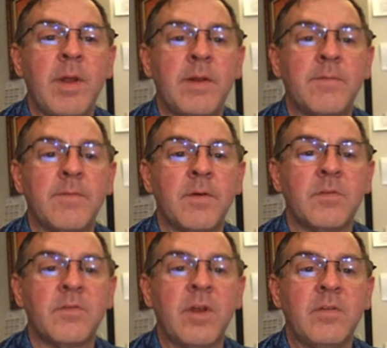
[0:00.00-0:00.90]
at
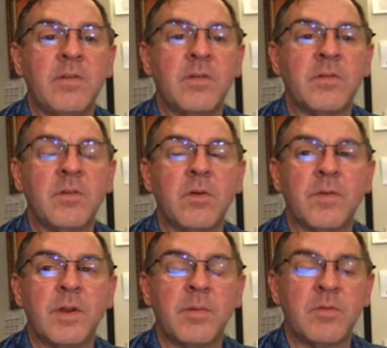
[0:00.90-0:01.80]
first, changing to snow if the
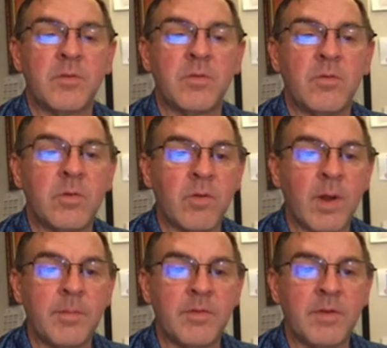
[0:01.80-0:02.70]
temperature
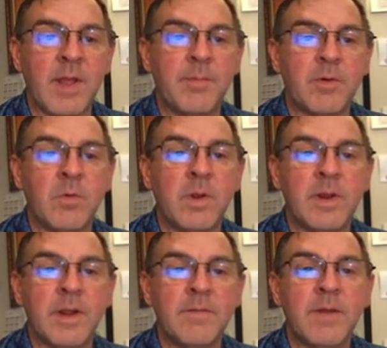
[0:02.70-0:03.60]
drop doesn't happen quick
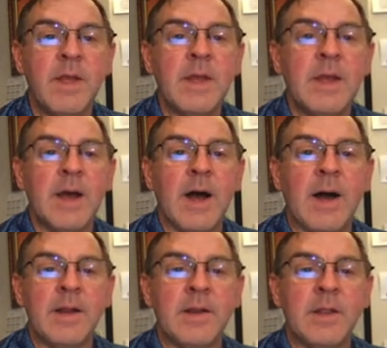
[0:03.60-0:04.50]
enough,
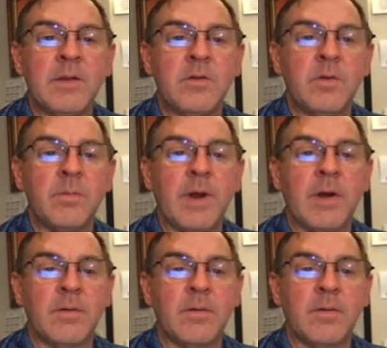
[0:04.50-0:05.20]
on into about